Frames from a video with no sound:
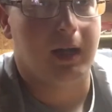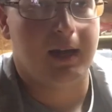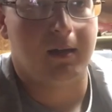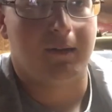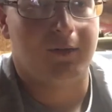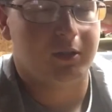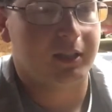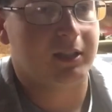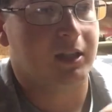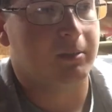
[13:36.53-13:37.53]
down. If you
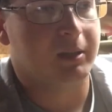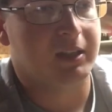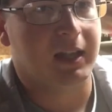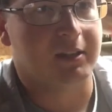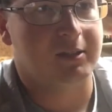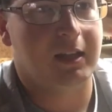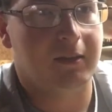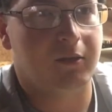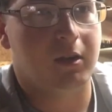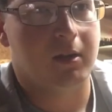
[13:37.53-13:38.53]
see something that is
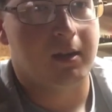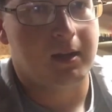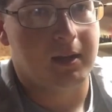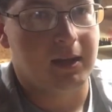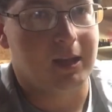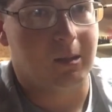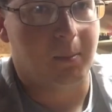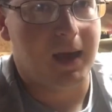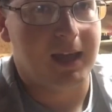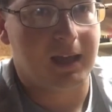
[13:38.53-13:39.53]
different in the
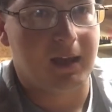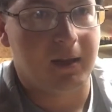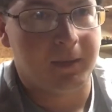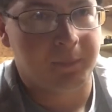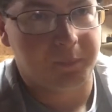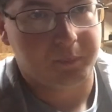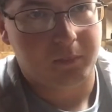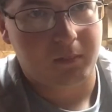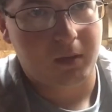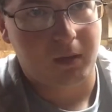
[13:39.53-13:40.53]
bank,
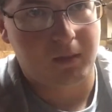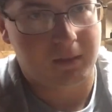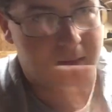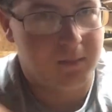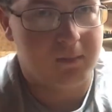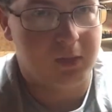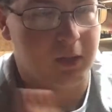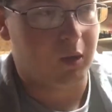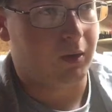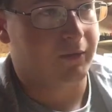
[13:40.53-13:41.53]

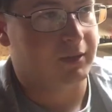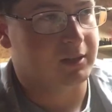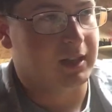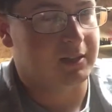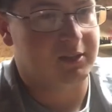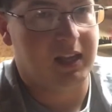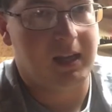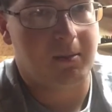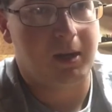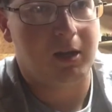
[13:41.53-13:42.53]
if it's like
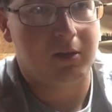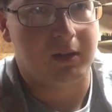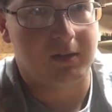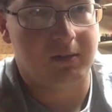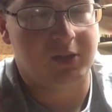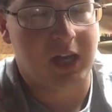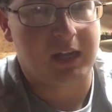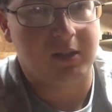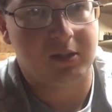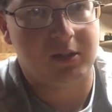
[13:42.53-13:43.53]
same here, then
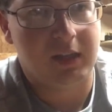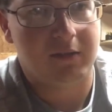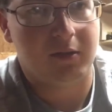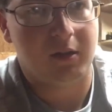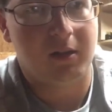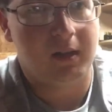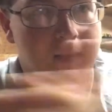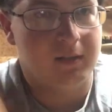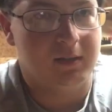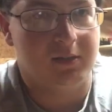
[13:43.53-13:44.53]
changes different,
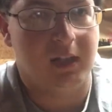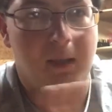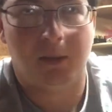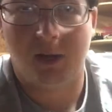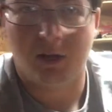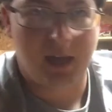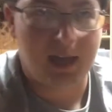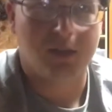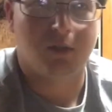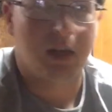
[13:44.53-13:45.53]
then same here,
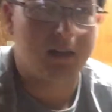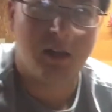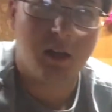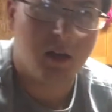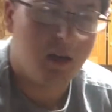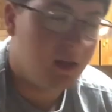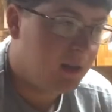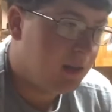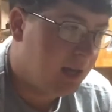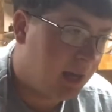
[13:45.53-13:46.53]
cast right there,
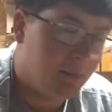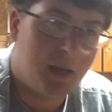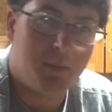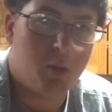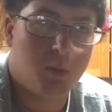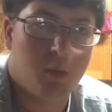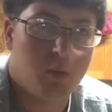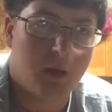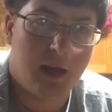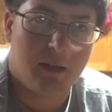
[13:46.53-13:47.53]
and maybe you'll
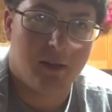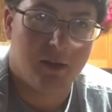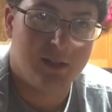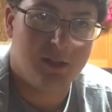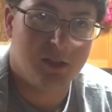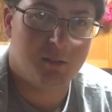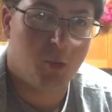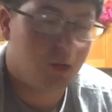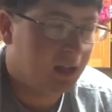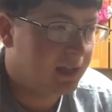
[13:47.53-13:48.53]
pull one out of there. It's just
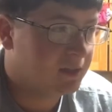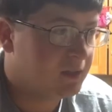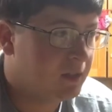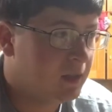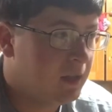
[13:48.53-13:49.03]
more or less